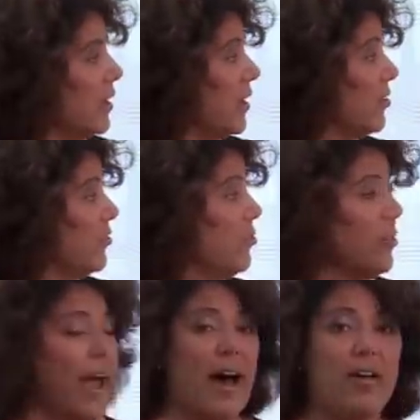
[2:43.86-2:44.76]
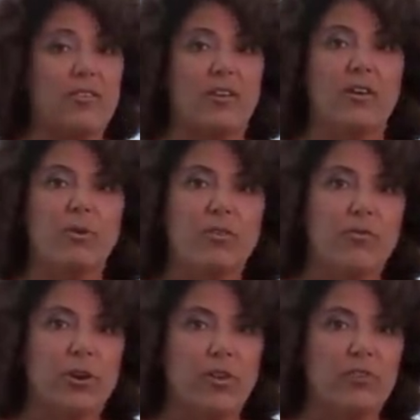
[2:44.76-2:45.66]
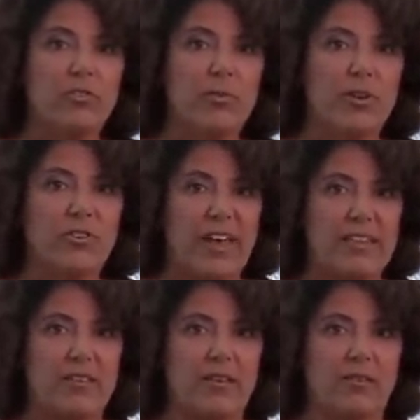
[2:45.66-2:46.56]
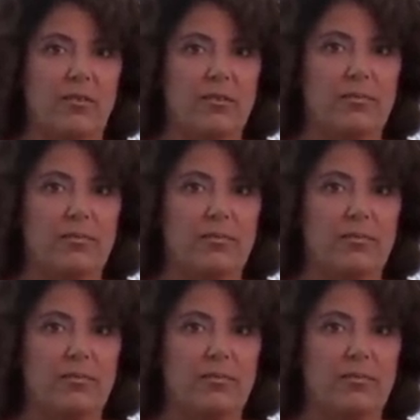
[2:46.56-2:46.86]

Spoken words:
Here's your house when the foreclosure mills get to you.